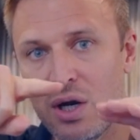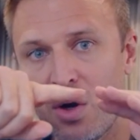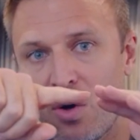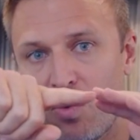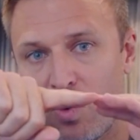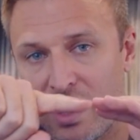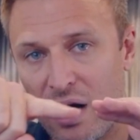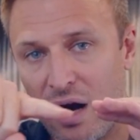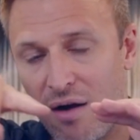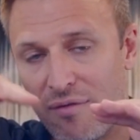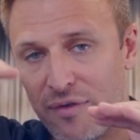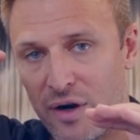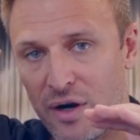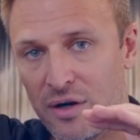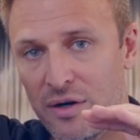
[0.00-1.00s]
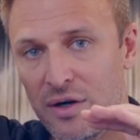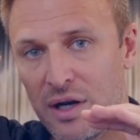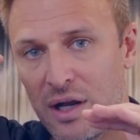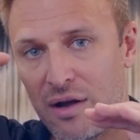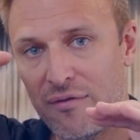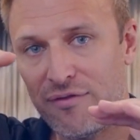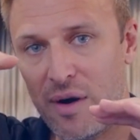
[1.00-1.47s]
recover
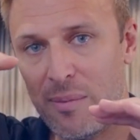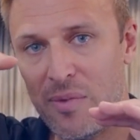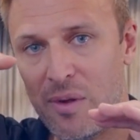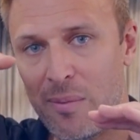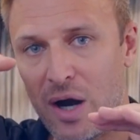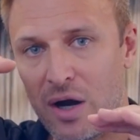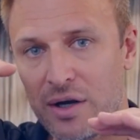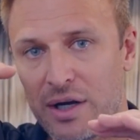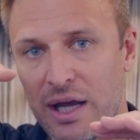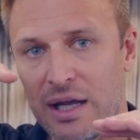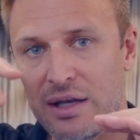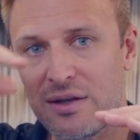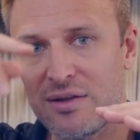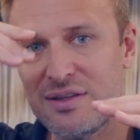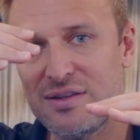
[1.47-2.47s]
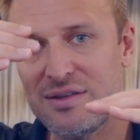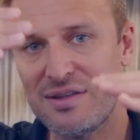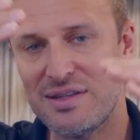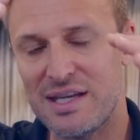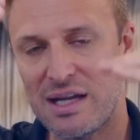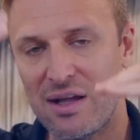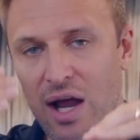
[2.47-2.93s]
from the market,
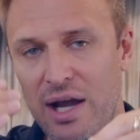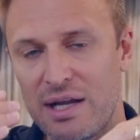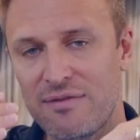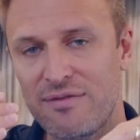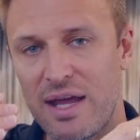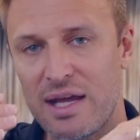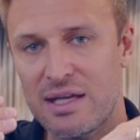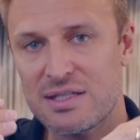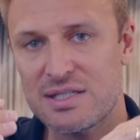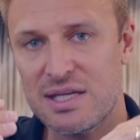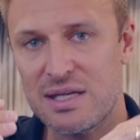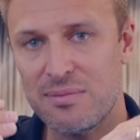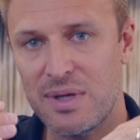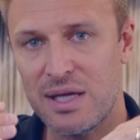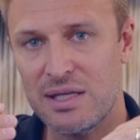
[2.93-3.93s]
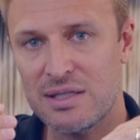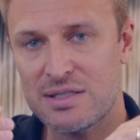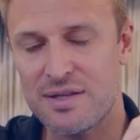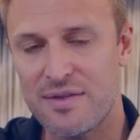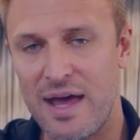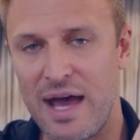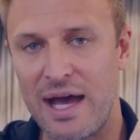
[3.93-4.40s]
declining vacancy means
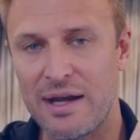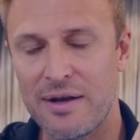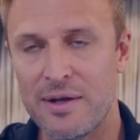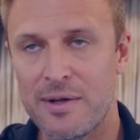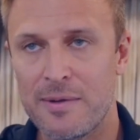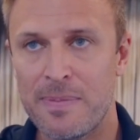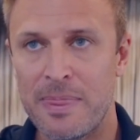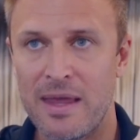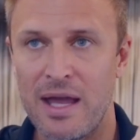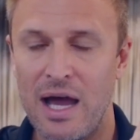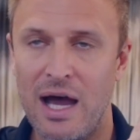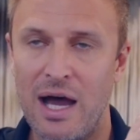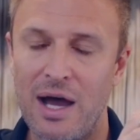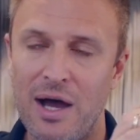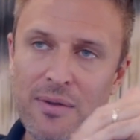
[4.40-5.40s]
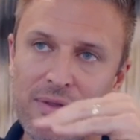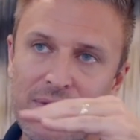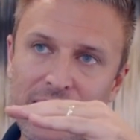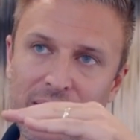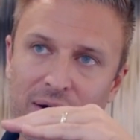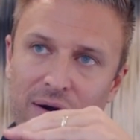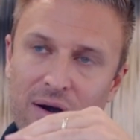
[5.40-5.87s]
that
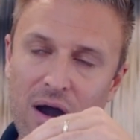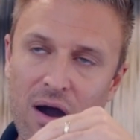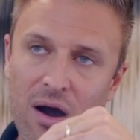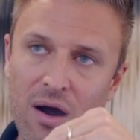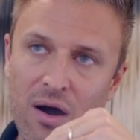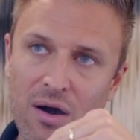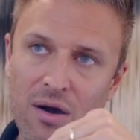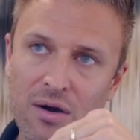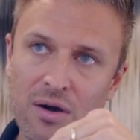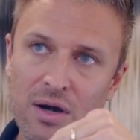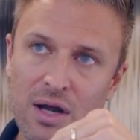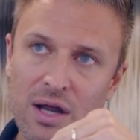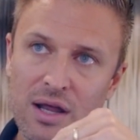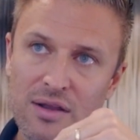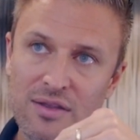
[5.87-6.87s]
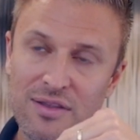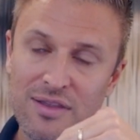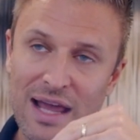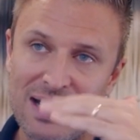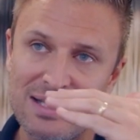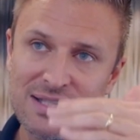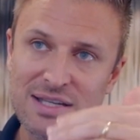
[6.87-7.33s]
there are
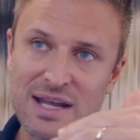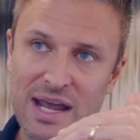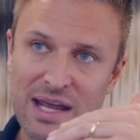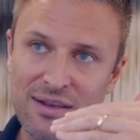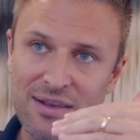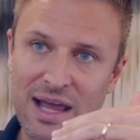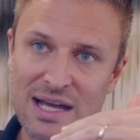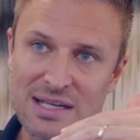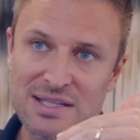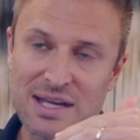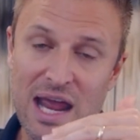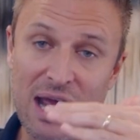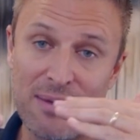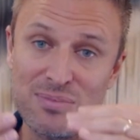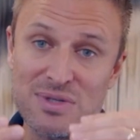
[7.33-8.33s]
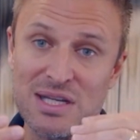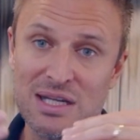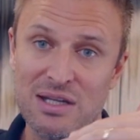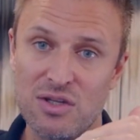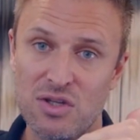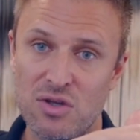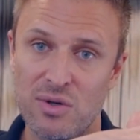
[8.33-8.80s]
less and less
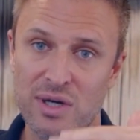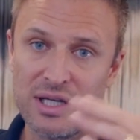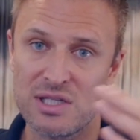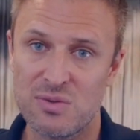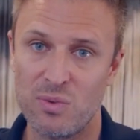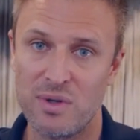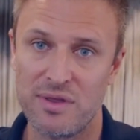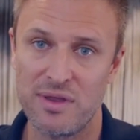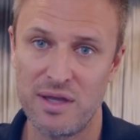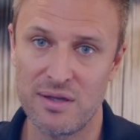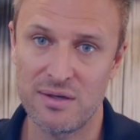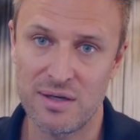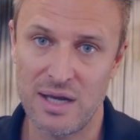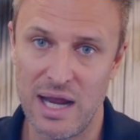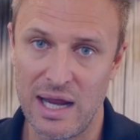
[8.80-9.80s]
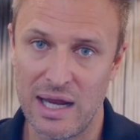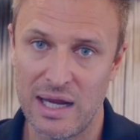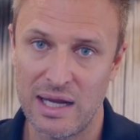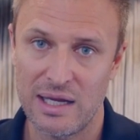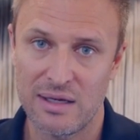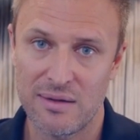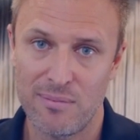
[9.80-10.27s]
empty units within
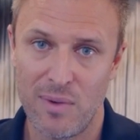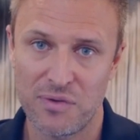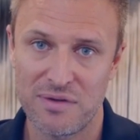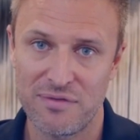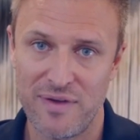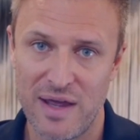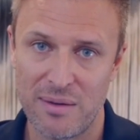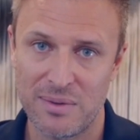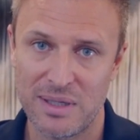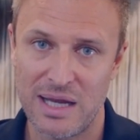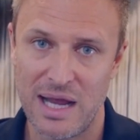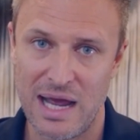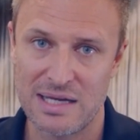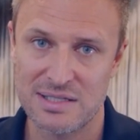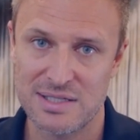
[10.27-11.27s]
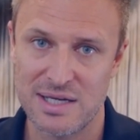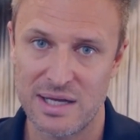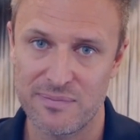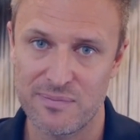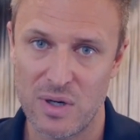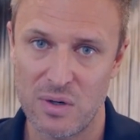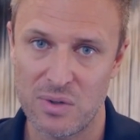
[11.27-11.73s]
a multifamily asset.
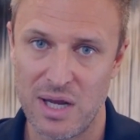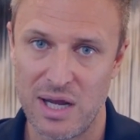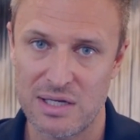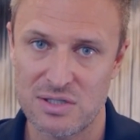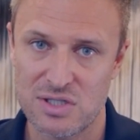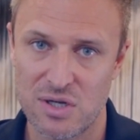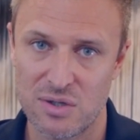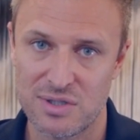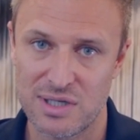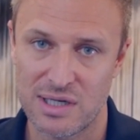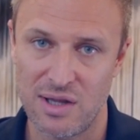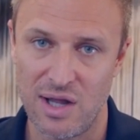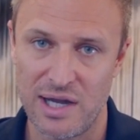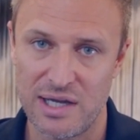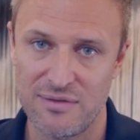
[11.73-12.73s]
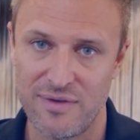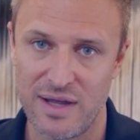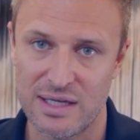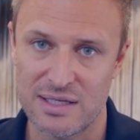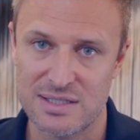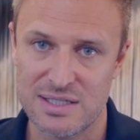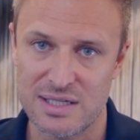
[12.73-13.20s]
Okay, so declining
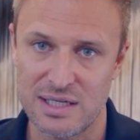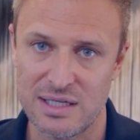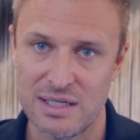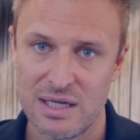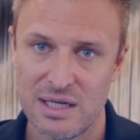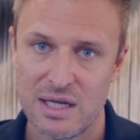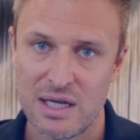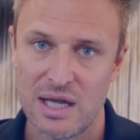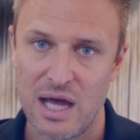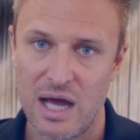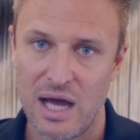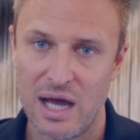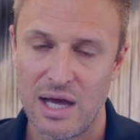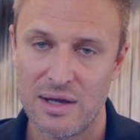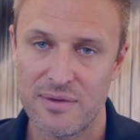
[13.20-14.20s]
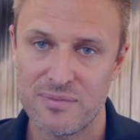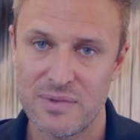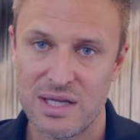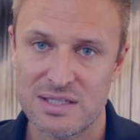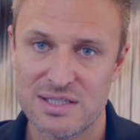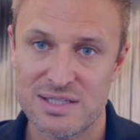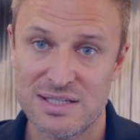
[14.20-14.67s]
vacancy,
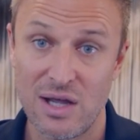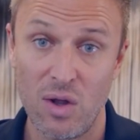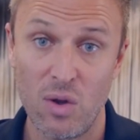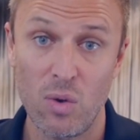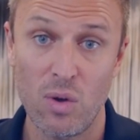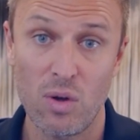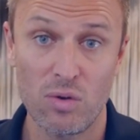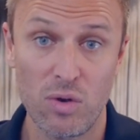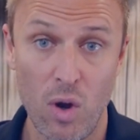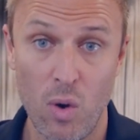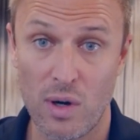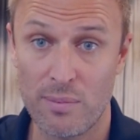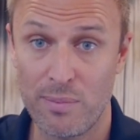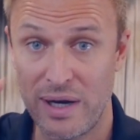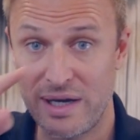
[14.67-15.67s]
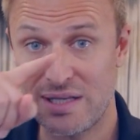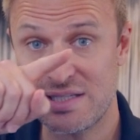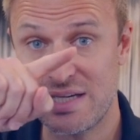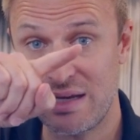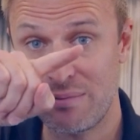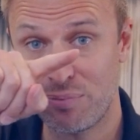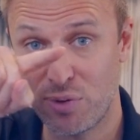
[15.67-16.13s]
it's still lower, but it's
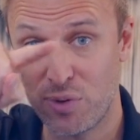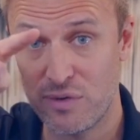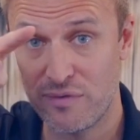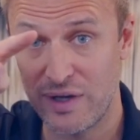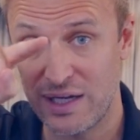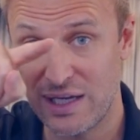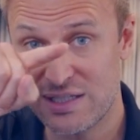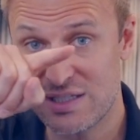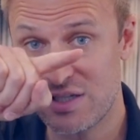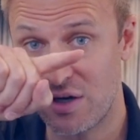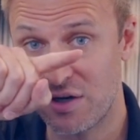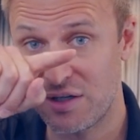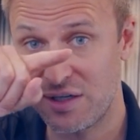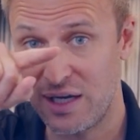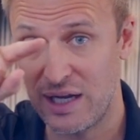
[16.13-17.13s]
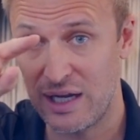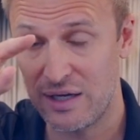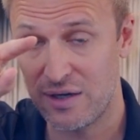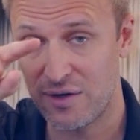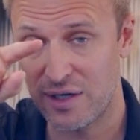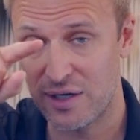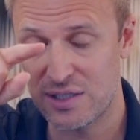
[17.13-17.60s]
improving. It's starting to
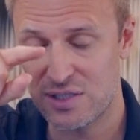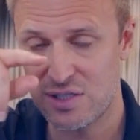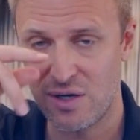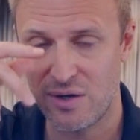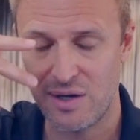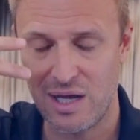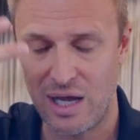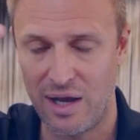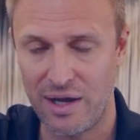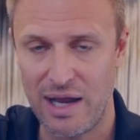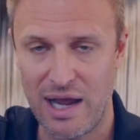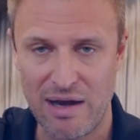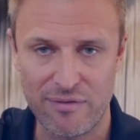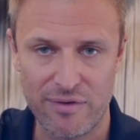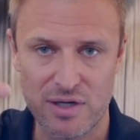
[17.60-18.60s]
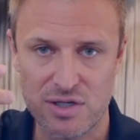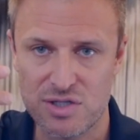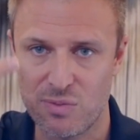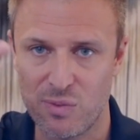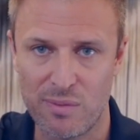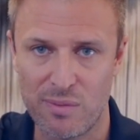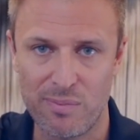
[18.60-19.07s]
increase. So on average,
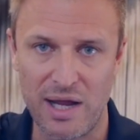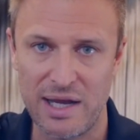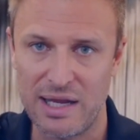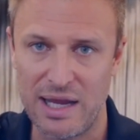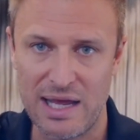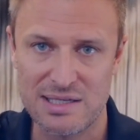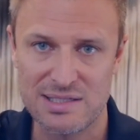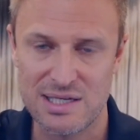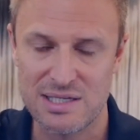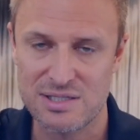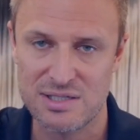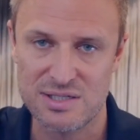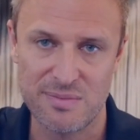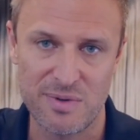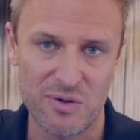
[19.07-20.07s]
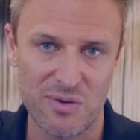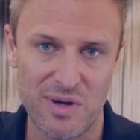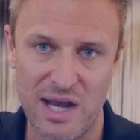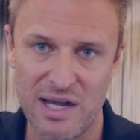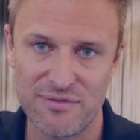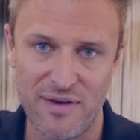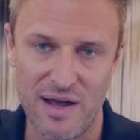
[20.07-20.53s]
we're buying assets that's about
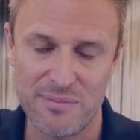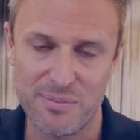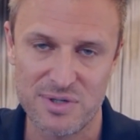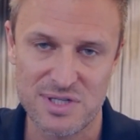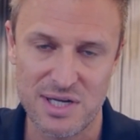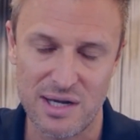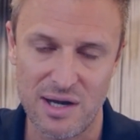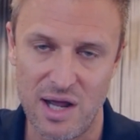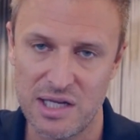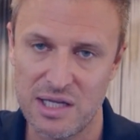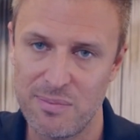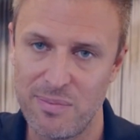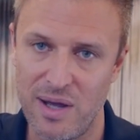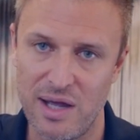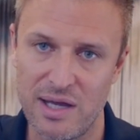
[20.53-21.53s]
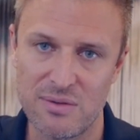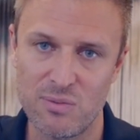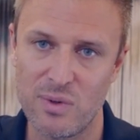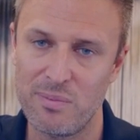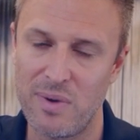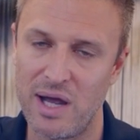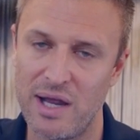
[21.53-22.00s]
95% occupied. We
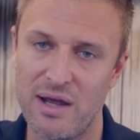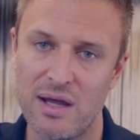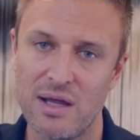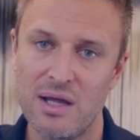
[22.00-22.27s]
buy a